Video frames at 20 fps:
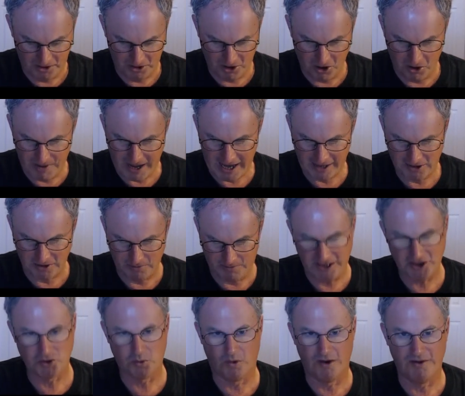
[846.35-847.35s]
Go back to
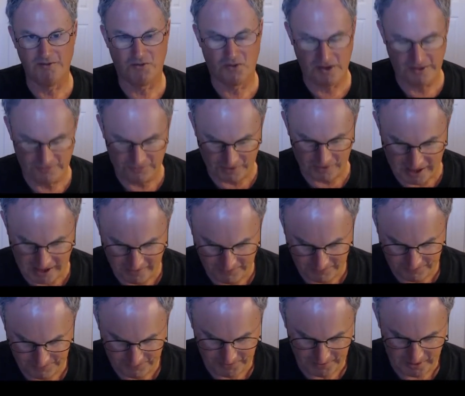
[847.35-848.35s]
page 145,
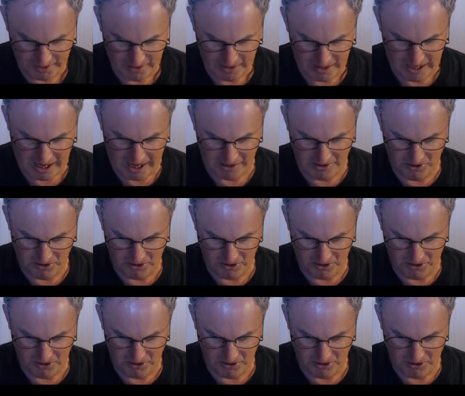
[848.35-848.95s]
and